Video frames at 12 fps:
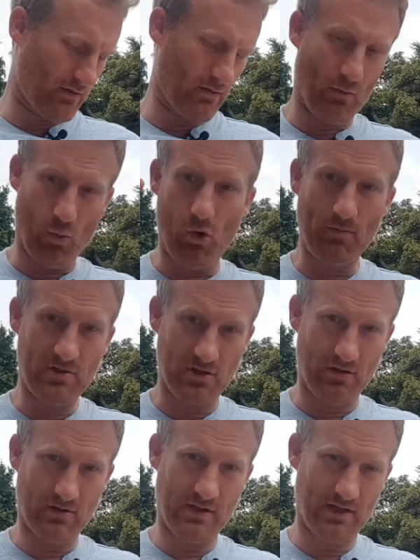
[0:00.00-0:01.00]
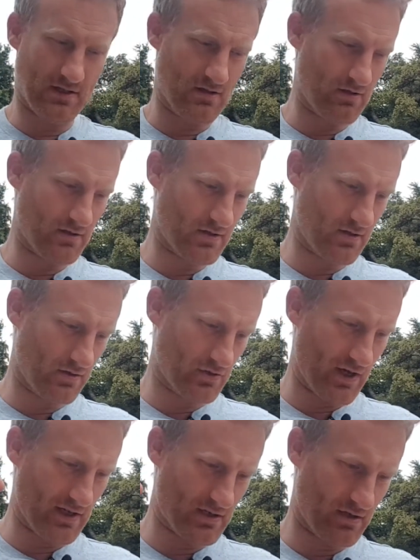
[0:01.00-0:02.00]
warm socks, thick socks. Got
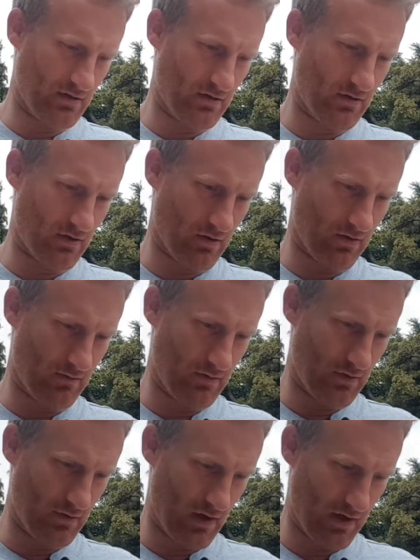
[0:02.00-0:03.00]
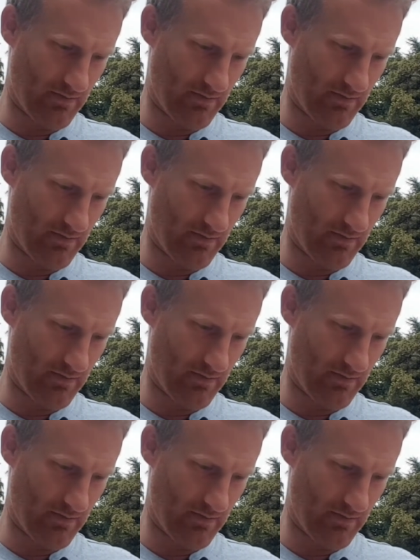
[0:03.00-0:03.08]
tracksuit. I've got other